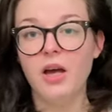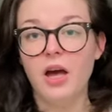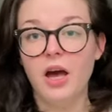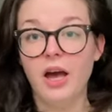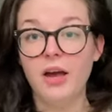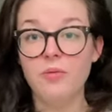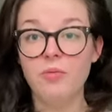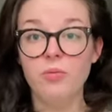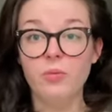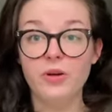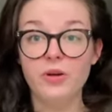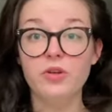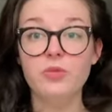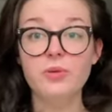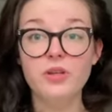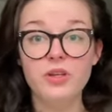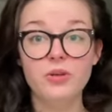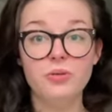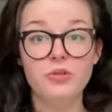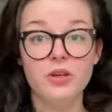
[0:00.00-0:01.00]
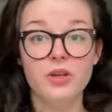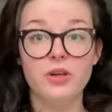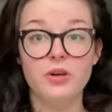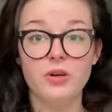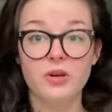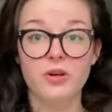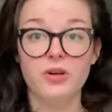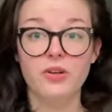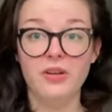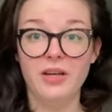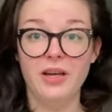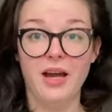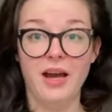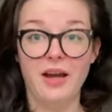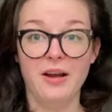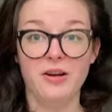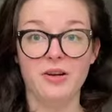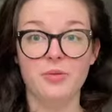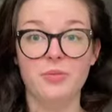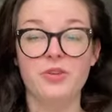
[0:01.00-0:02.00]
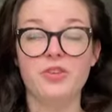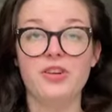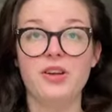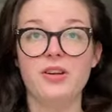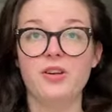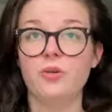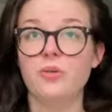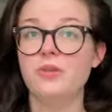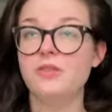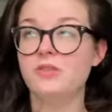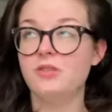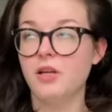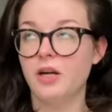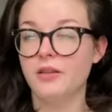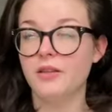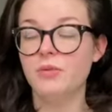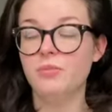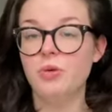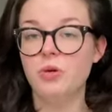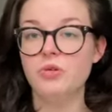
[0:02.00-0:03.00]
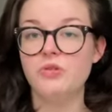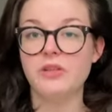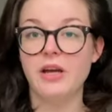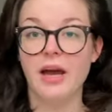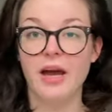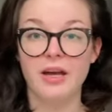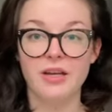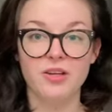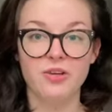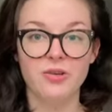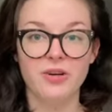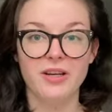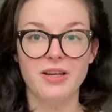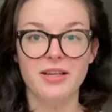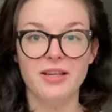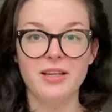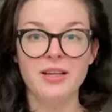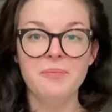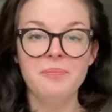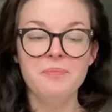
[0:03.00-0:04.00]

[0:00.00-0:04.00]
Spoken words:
I will be using a curling iron, which I know is not the most accurate